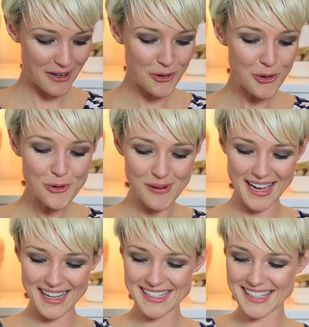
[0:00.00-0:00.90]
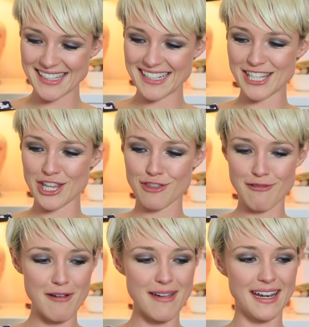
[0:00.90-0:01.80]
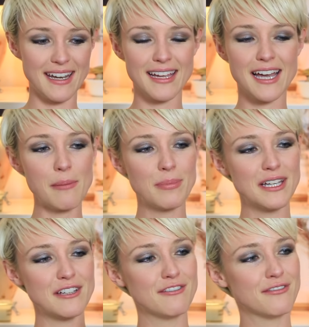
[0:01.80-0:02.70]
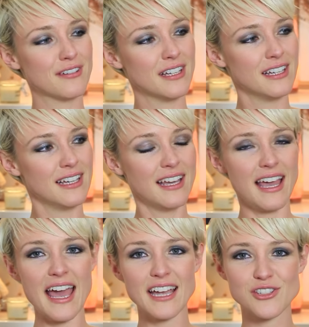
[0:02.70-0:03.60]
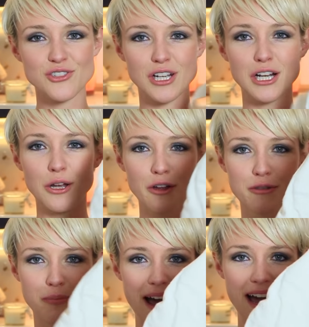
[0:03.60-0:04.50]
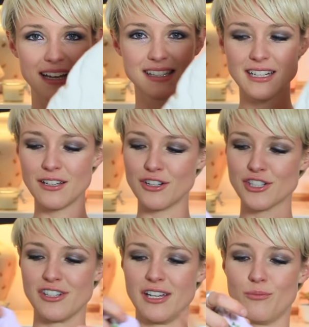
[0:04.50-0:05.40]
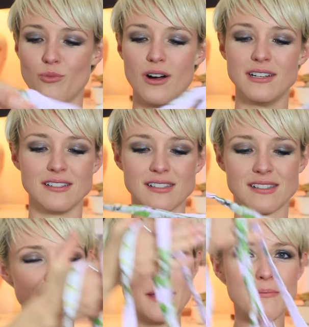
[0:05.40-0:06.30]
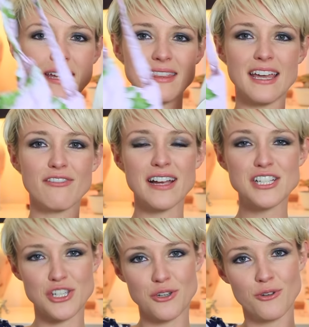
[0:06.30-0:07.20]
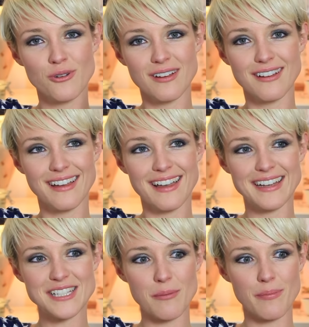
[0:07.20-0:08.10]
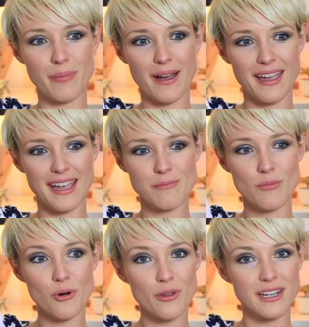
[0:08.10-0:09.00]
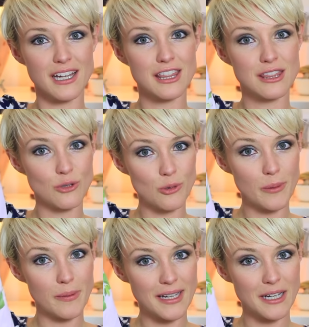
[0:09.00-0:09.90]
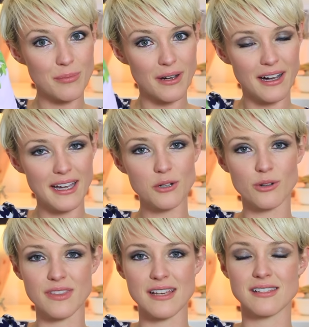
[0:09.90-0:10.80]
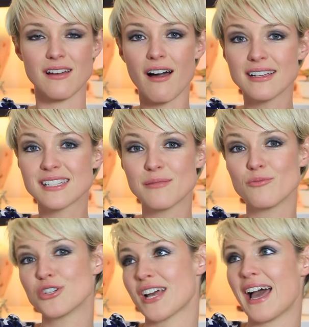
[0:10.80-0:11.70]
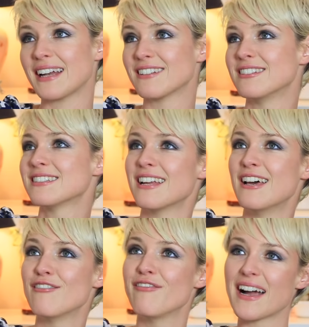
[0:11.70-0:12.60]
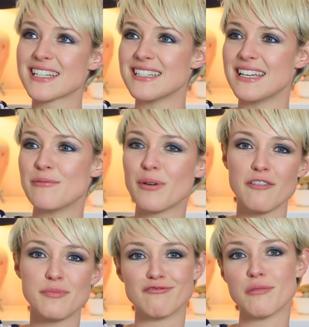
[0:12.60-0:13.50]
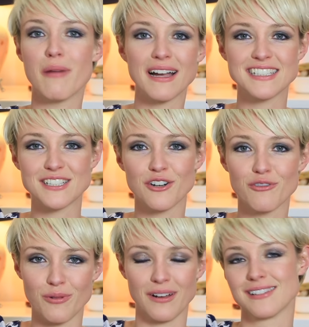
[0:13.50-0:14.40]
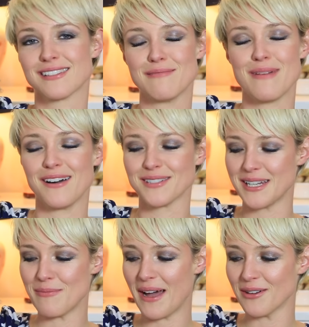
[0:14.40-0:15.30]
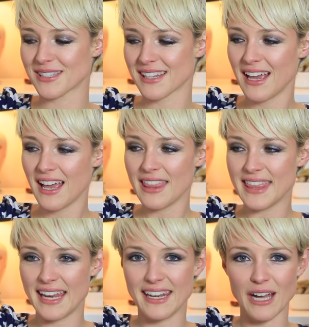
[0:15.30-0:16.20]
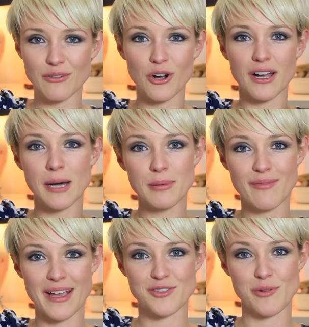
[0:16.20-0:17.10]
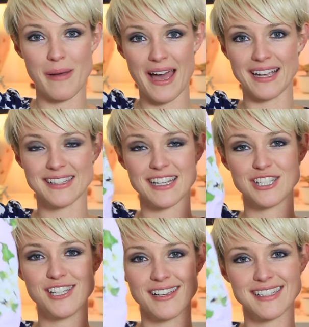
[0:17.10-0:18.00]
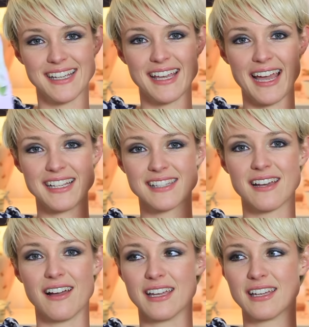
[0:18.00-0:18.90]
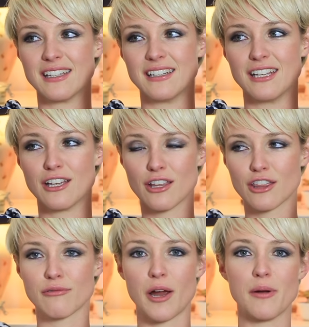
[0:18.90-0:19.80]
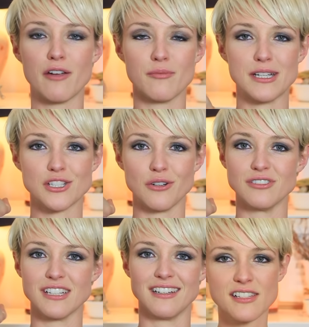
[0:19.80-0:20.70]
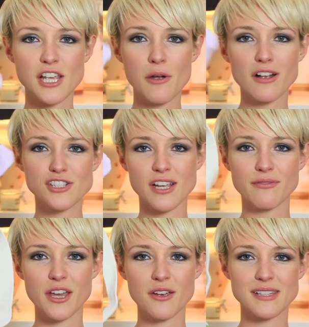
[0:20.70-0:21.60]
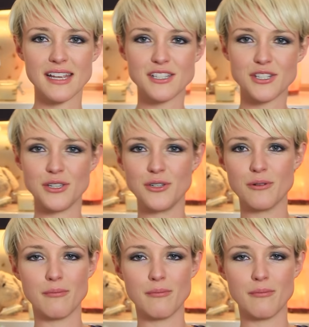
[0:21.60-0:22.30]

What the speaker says: I always throw in a couple of extra cloth bags, the larger ones, that mean that if I do end up buying more than I thought we were going to buy, or if there's an item which I hadn't factored in but I've been reminded of whilst I'm out and about, then I've got a couple of extra bags just in case that I can throw over my shoulder. So I'll shove those into